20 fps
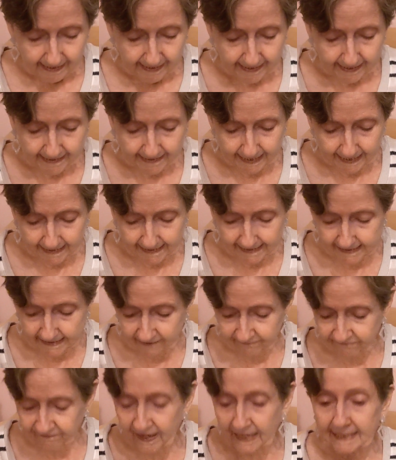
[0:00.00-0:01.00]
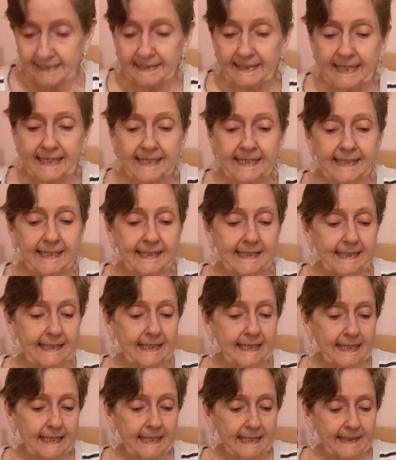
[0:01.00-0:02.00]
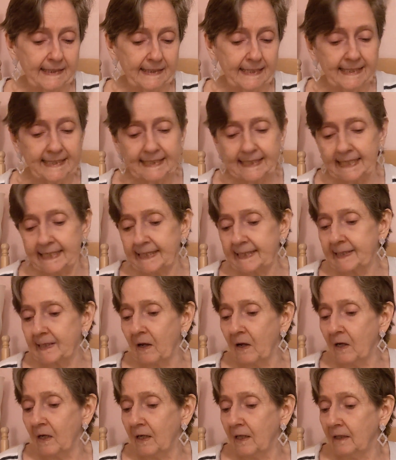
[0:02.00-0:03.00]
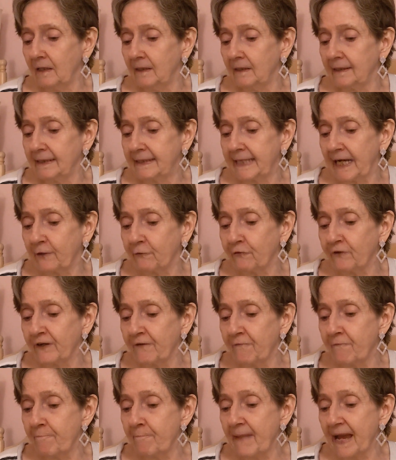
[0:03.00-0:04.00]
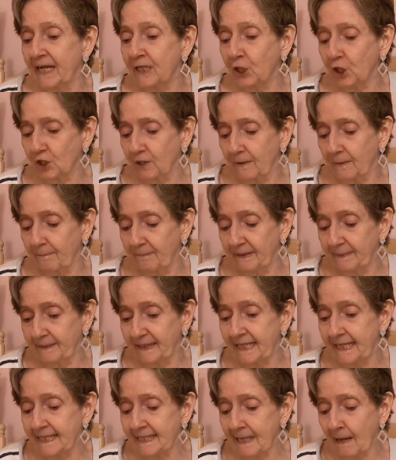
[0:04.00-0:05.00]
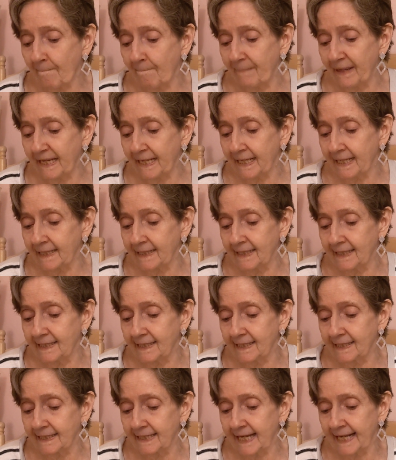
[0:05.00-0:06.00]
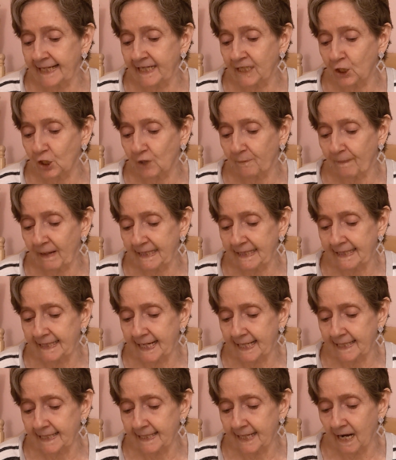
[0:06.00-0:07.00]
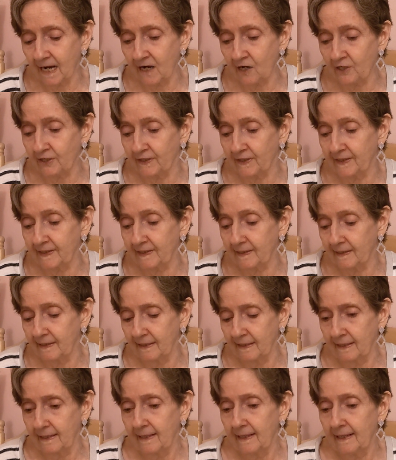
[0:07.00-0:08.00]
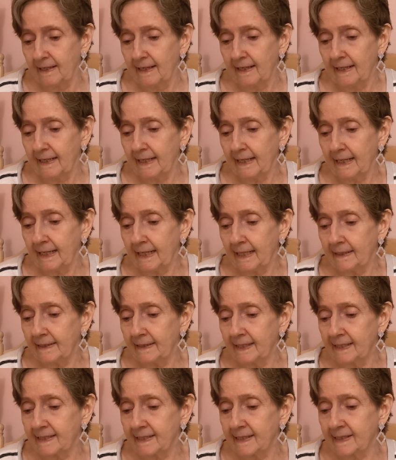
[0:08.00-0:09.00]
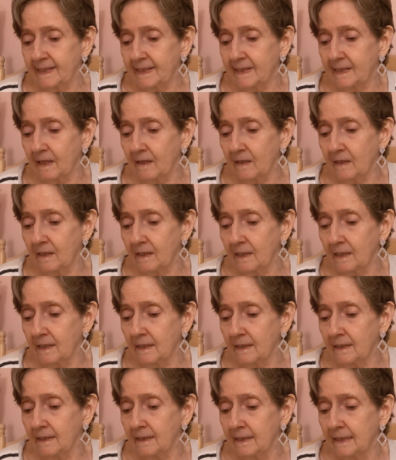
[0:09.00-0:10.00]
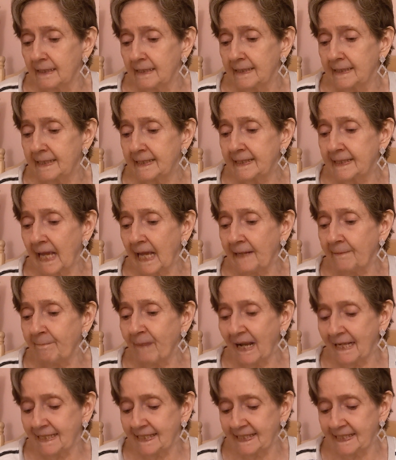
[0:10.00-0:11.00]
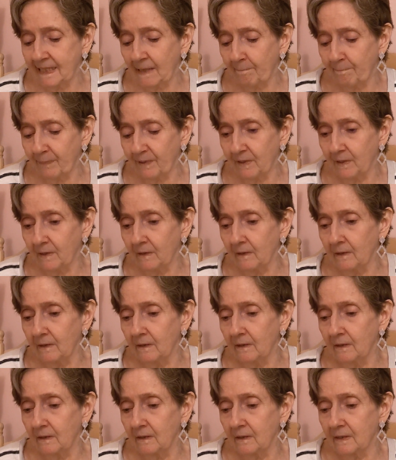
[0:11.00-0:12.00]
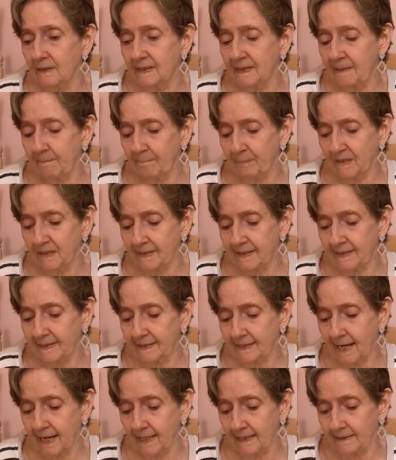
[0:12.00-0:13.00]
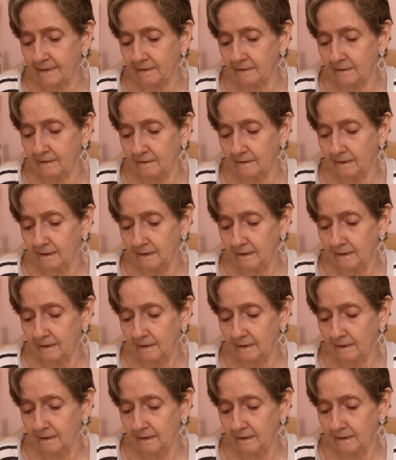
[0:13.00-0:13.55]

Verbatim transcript: And I did find this. This is a decorative mesh. These are big. These are 10 inch by 10 yards. And this is uh, designed by Simple, Simple Style.